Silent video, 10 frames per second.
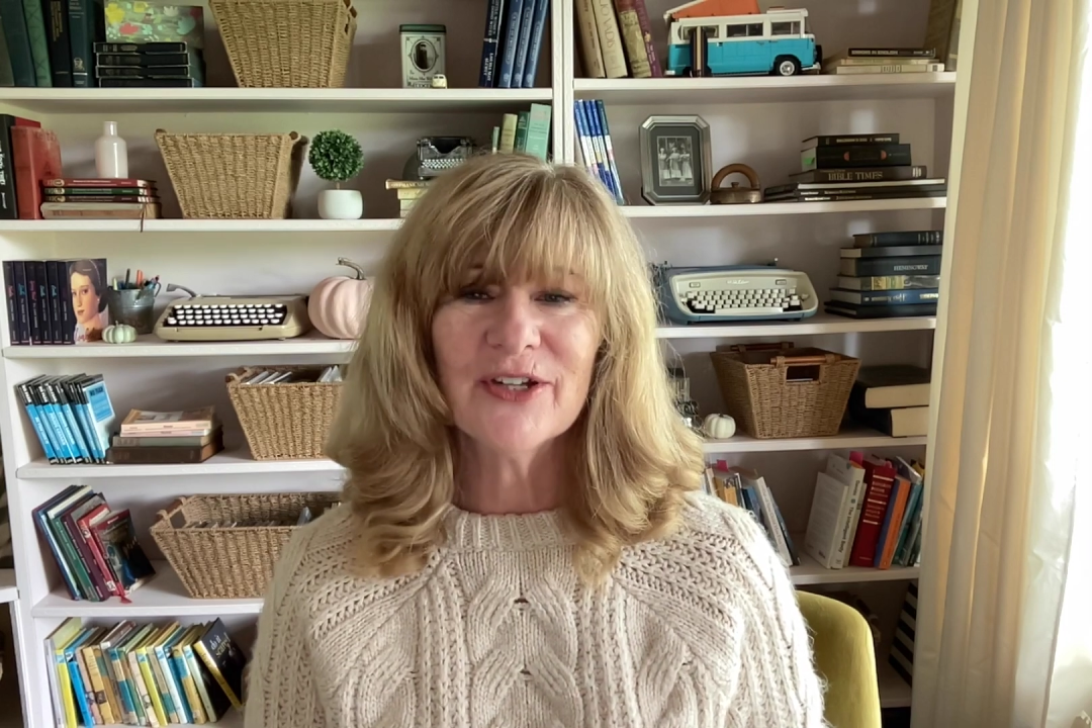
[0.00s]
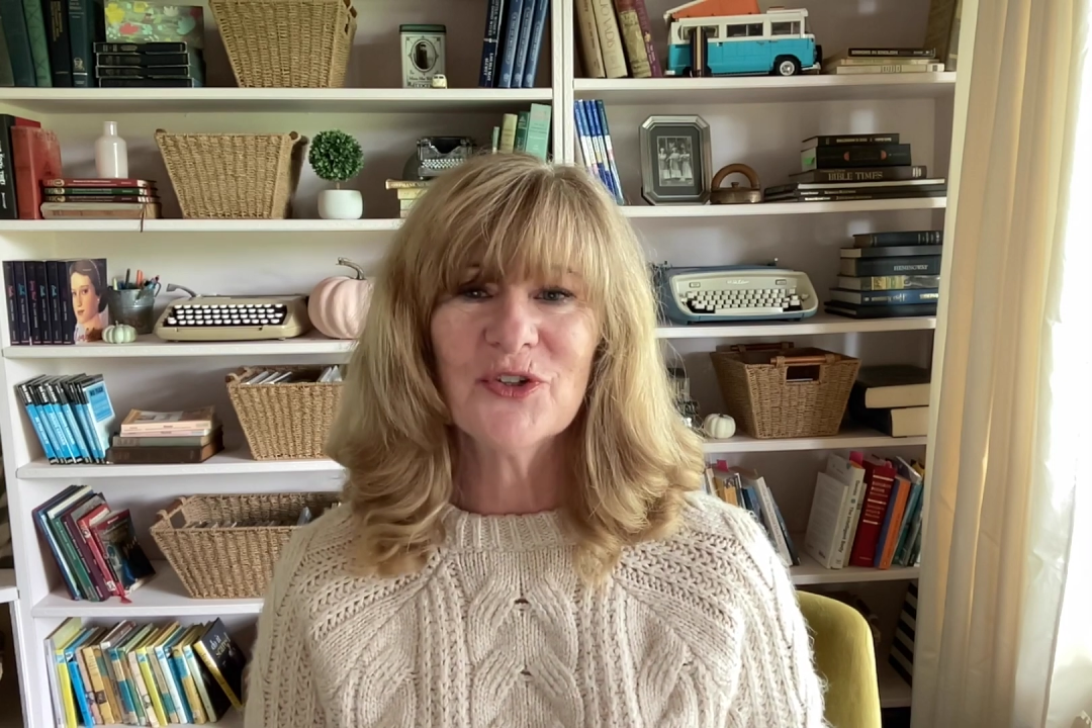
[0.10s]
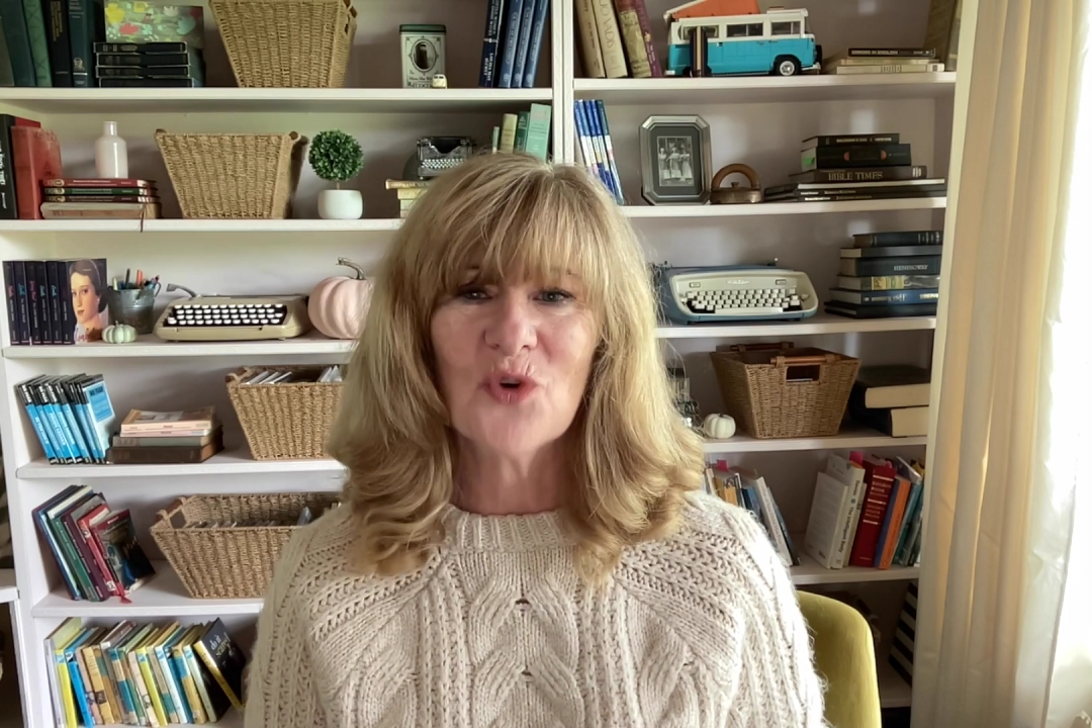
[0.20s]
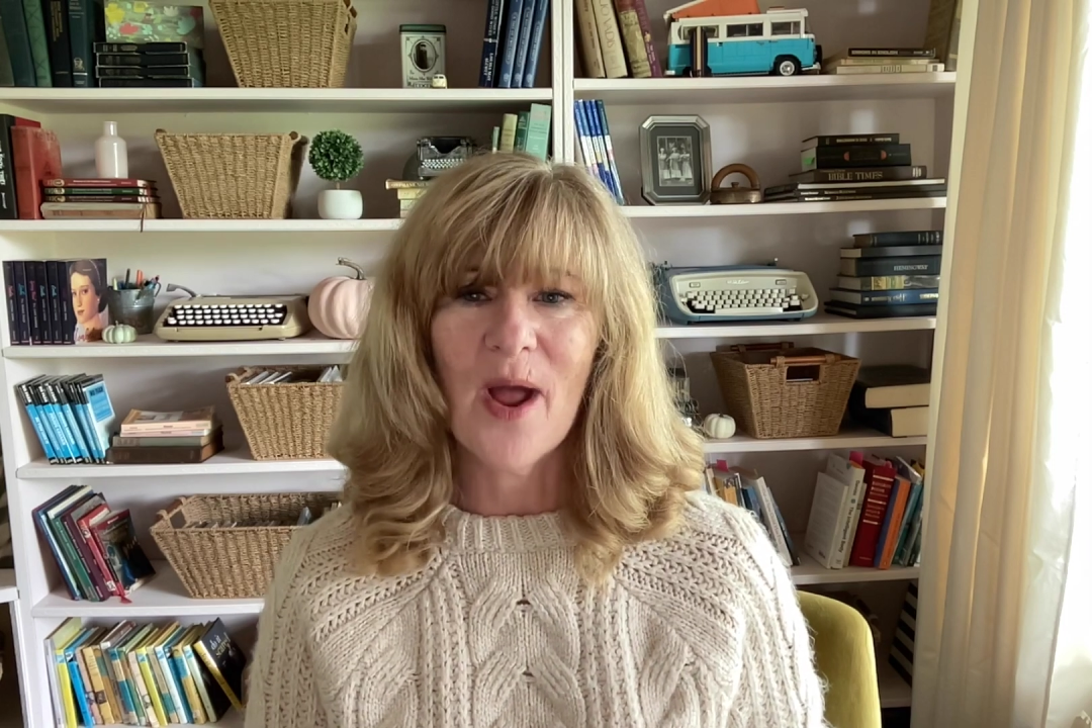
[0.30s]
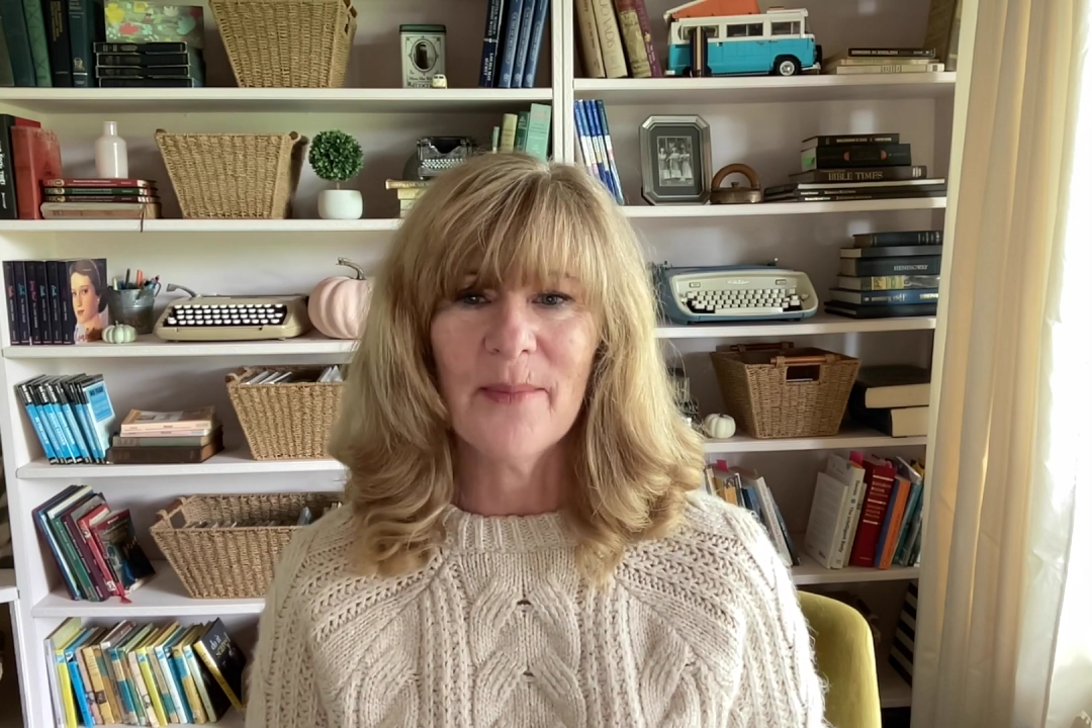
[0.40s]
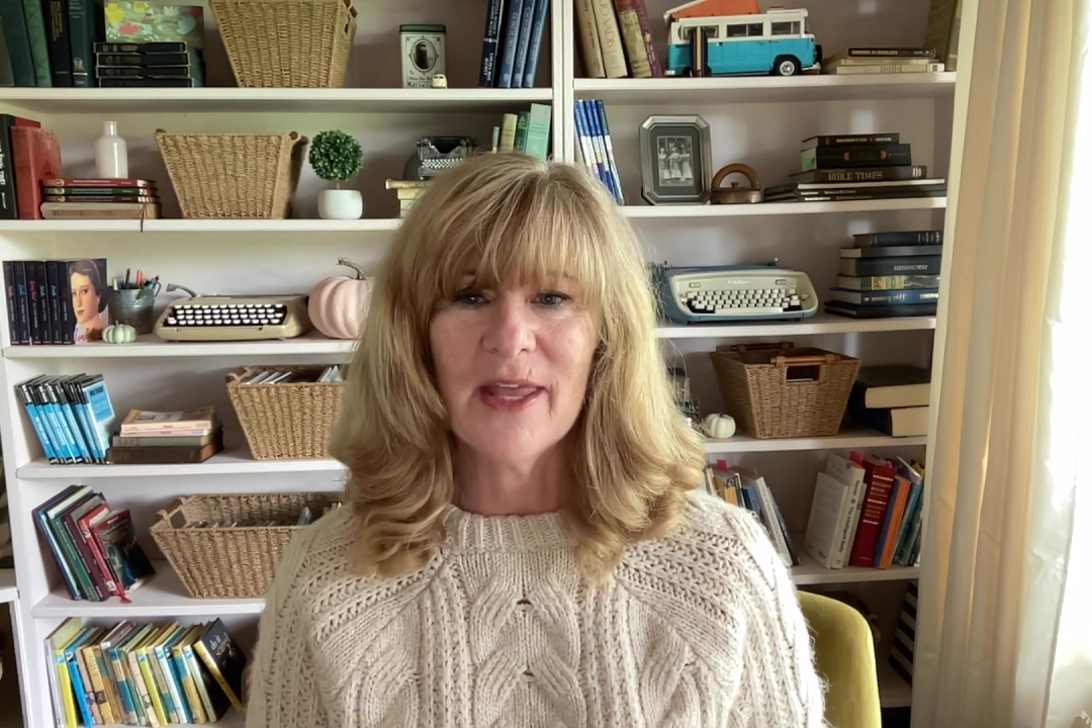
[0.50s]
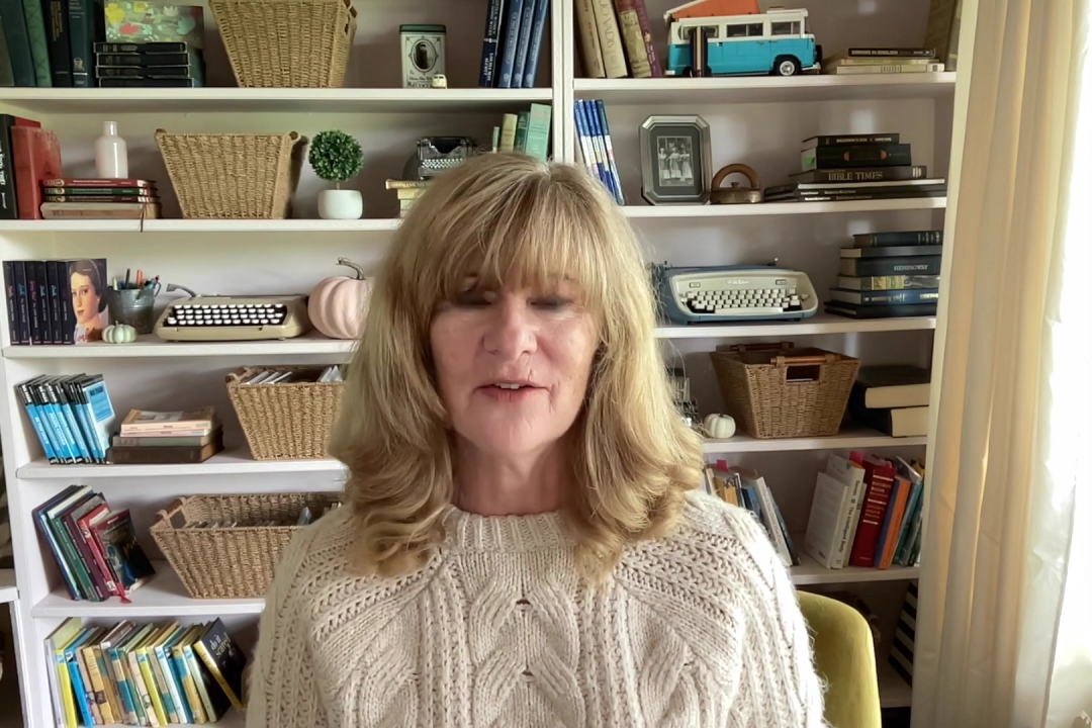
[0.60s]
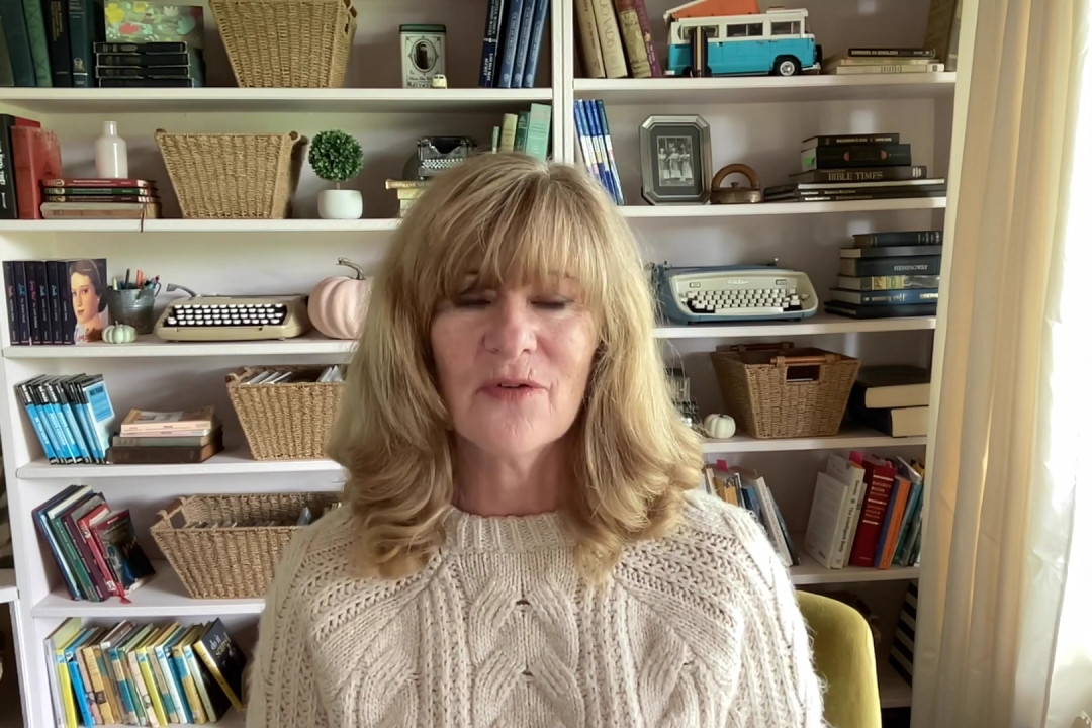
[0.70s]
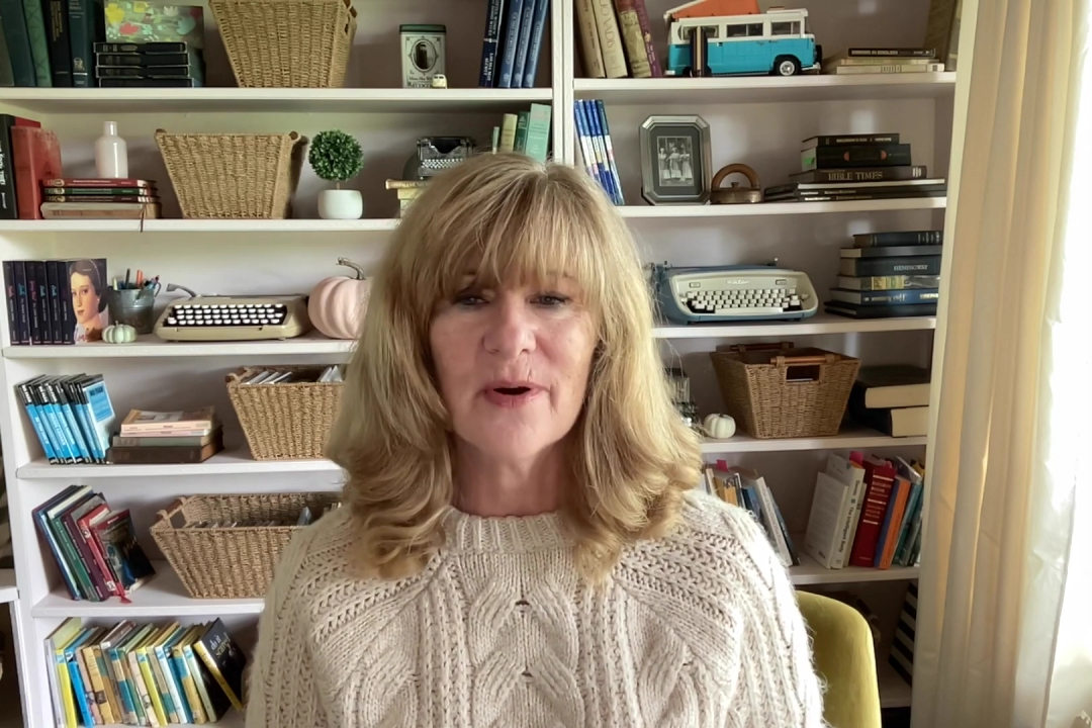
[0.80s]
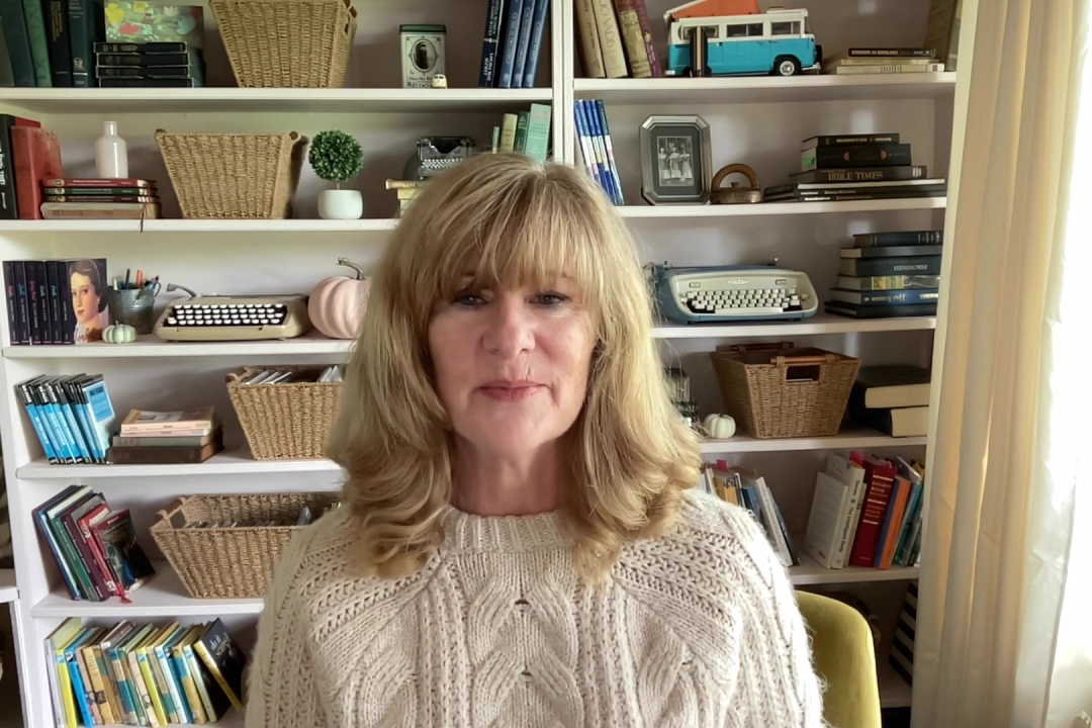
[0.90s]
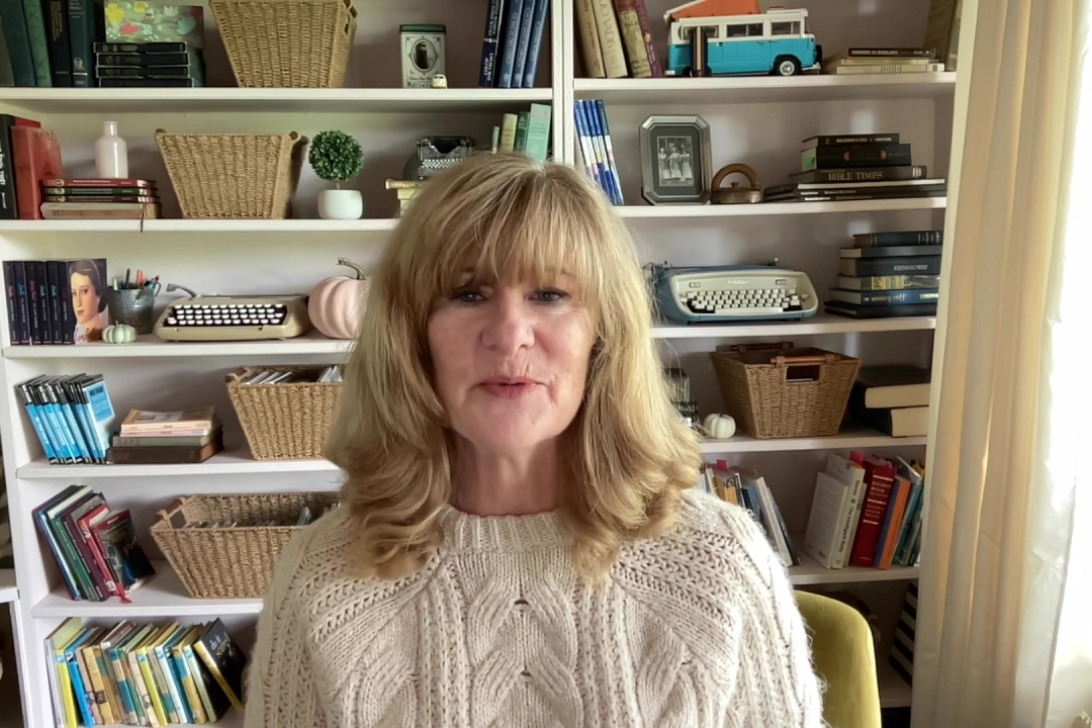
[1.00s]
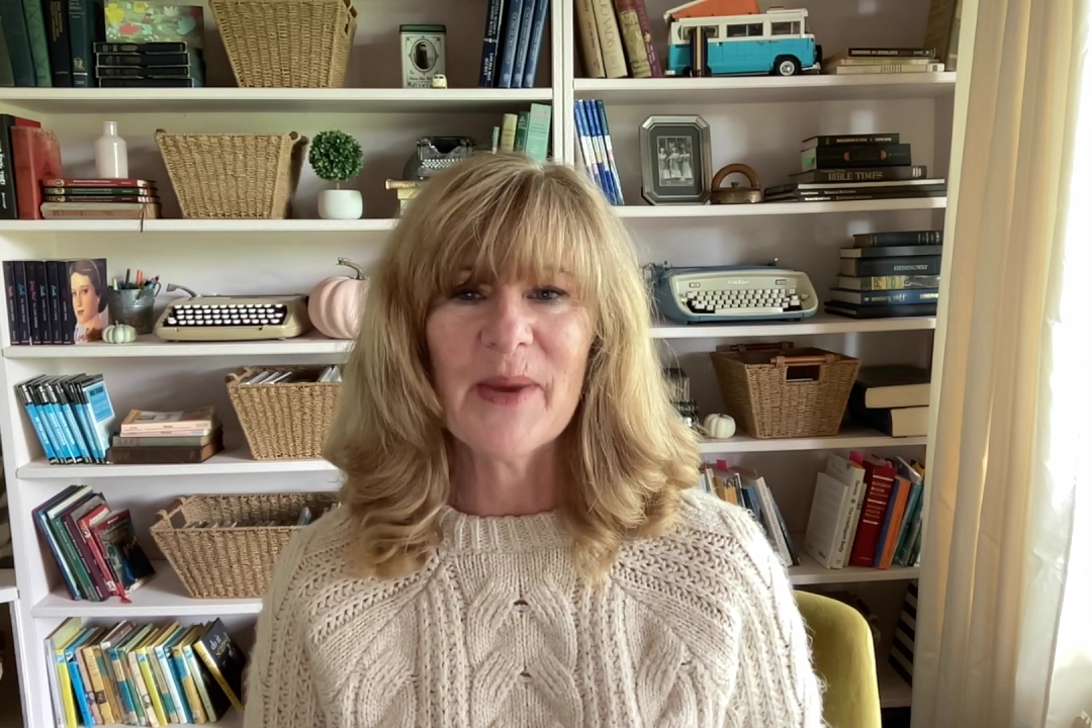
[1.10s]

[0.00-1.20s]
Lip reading: Trauma Informed